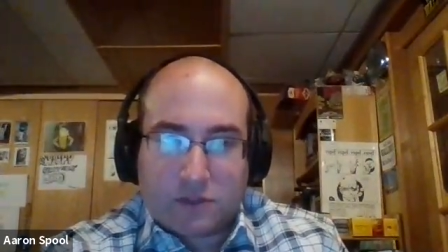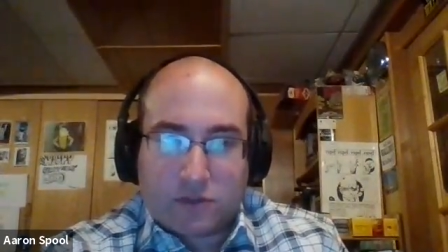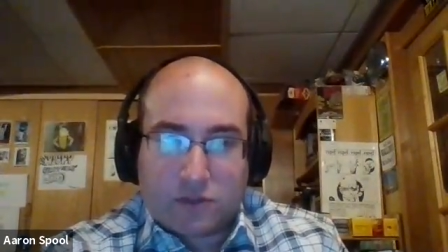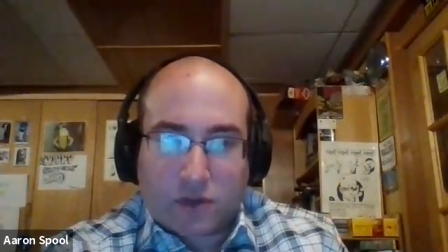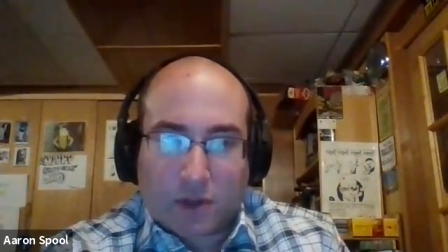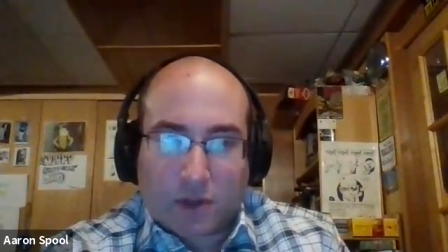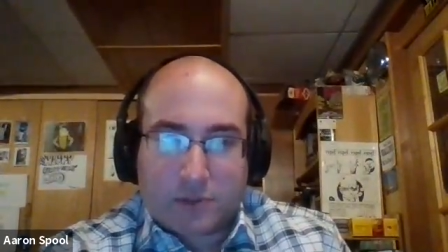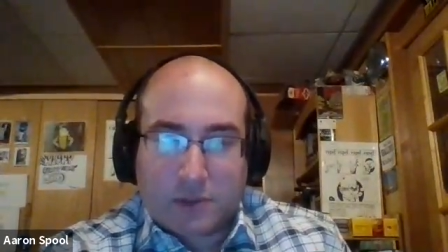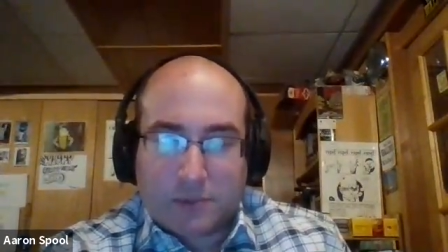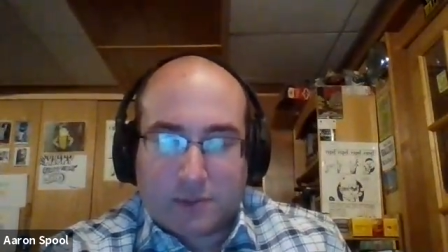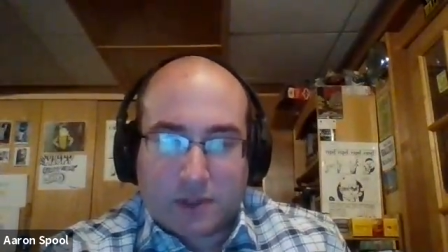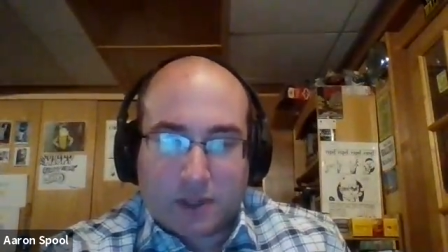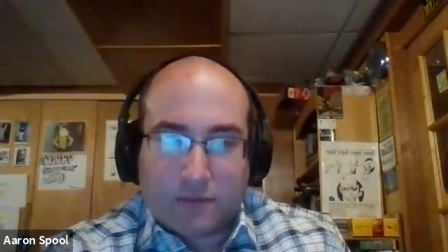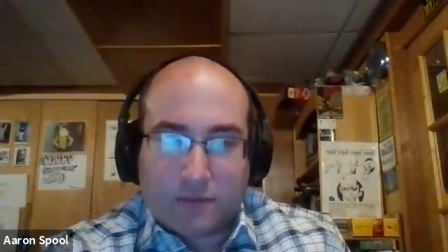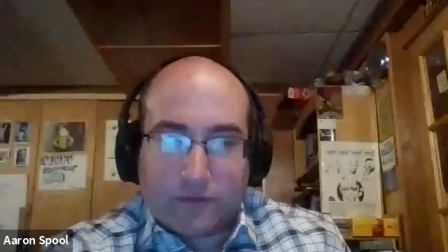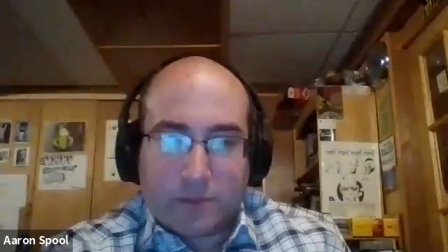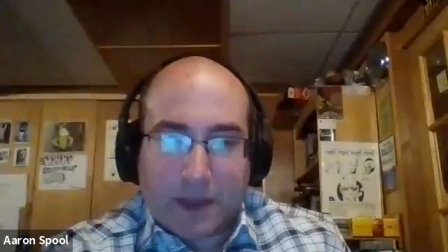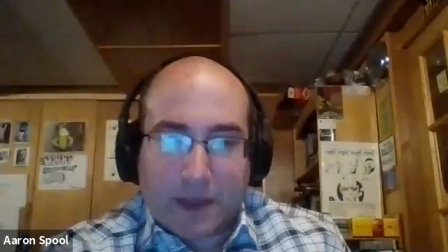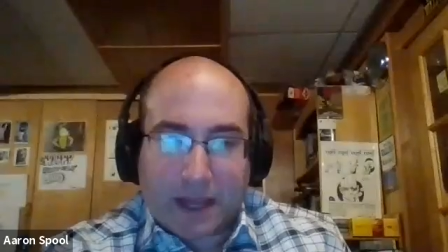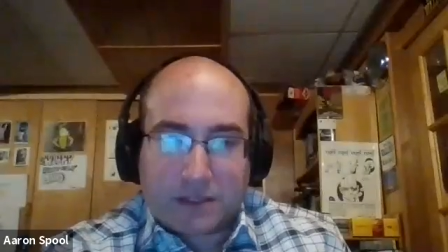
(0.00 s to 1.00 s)
dropship
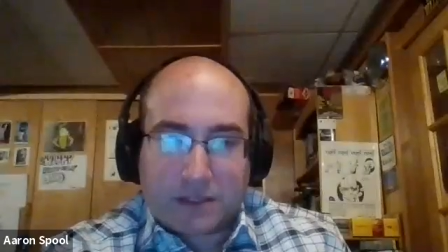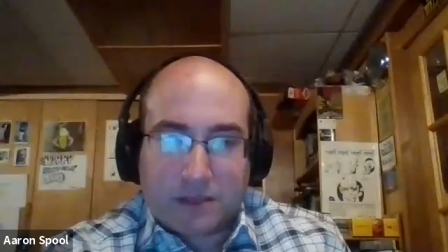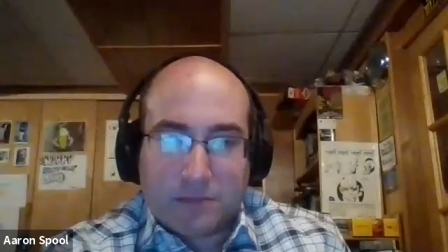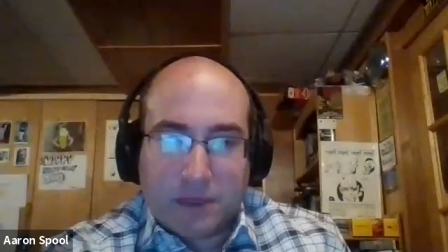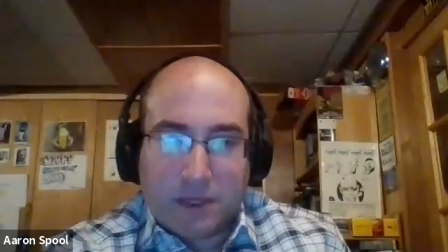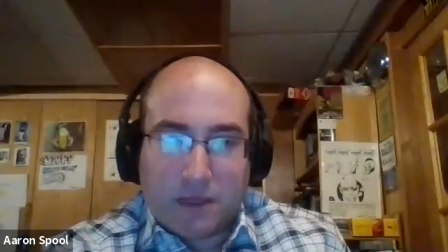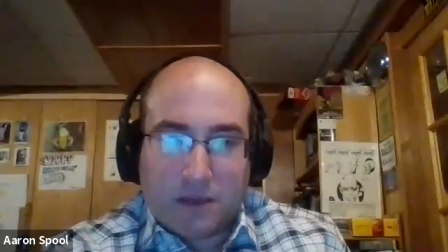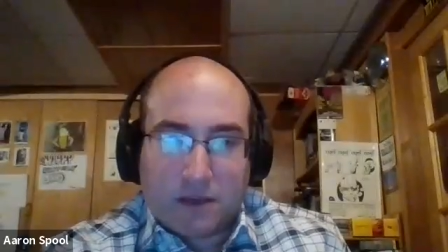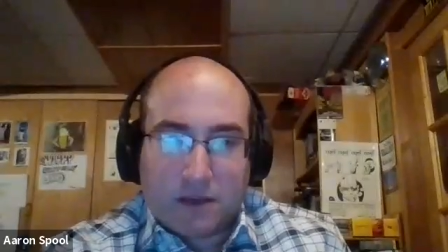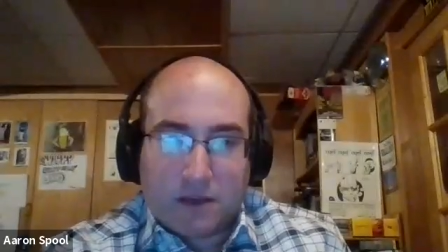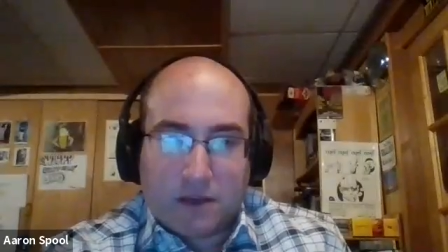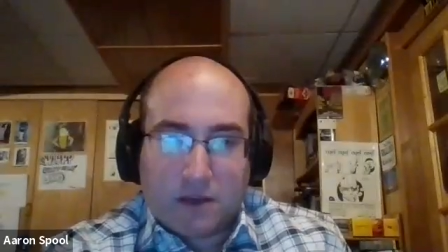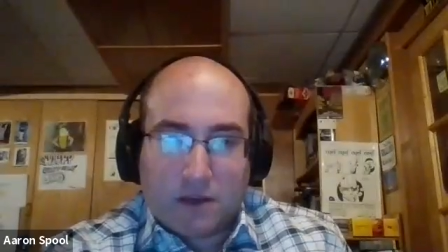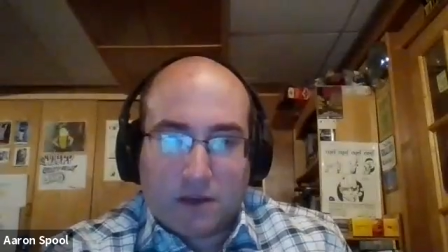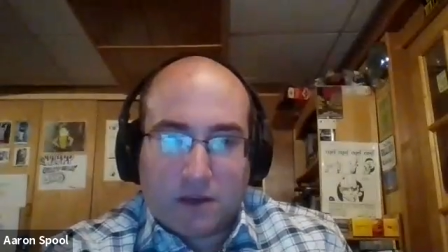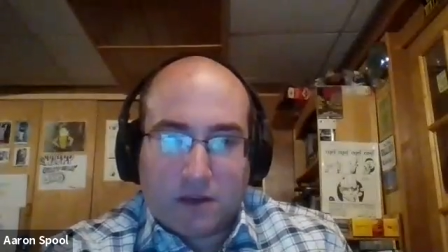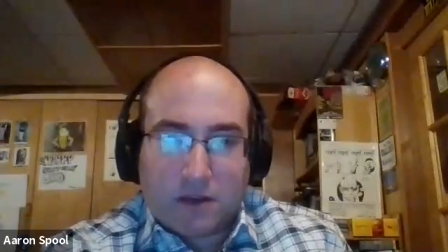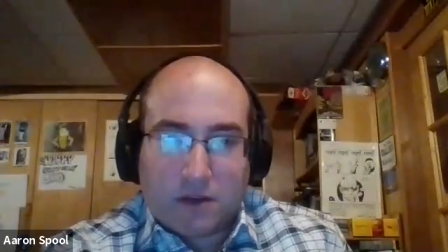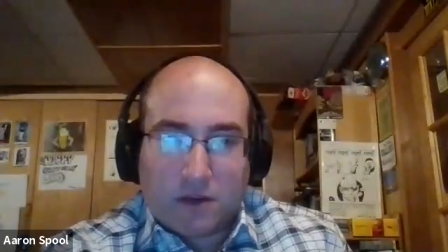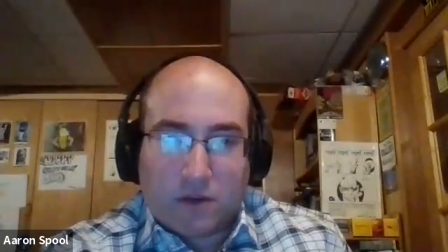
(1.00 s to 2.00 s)
delivered back to me,
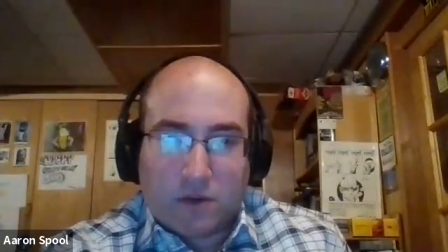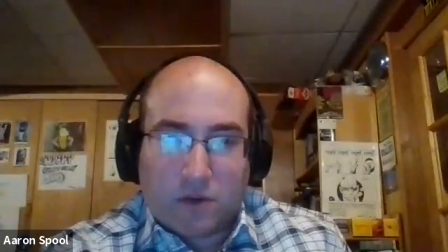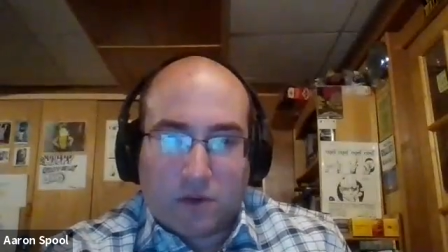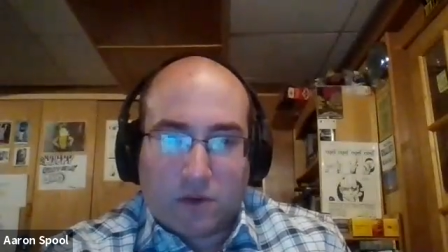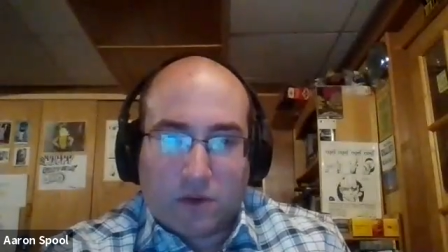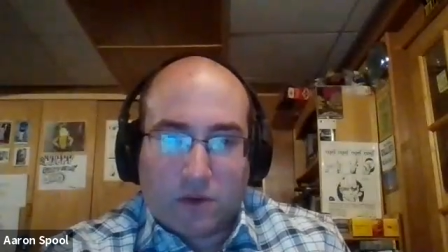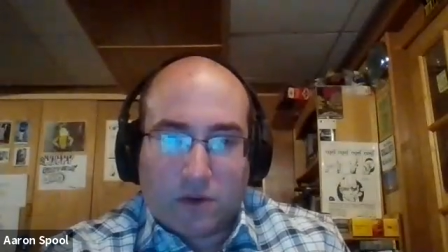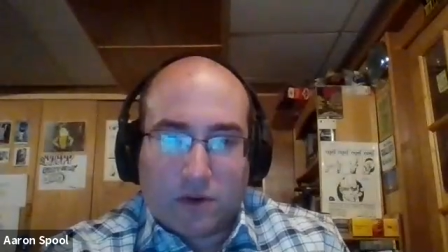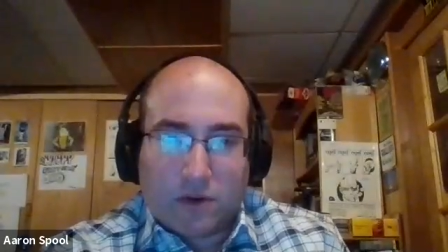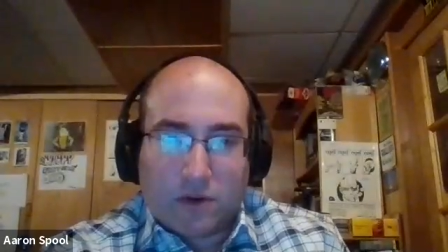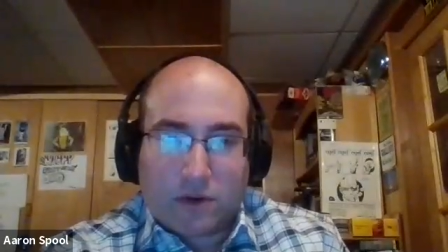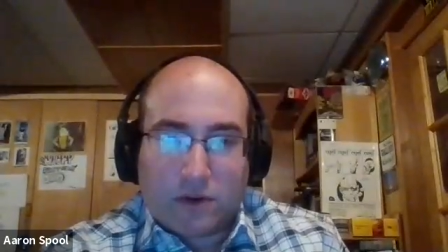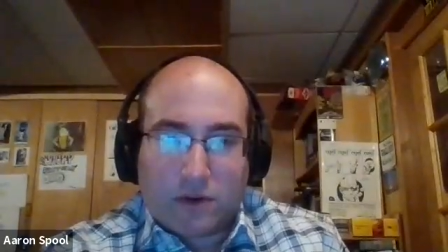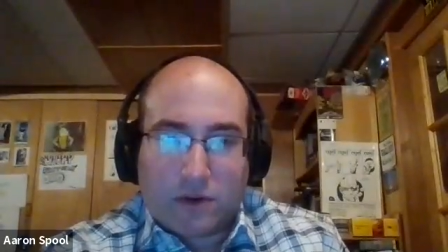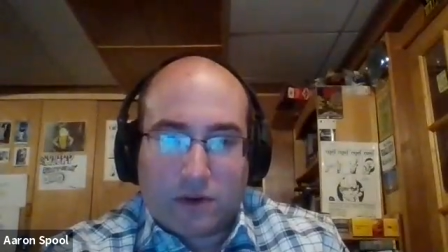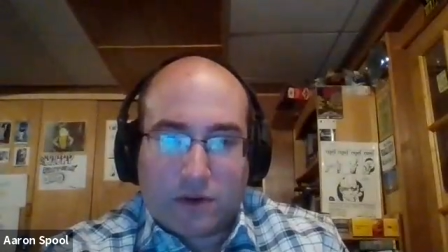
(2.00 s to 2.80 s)
or?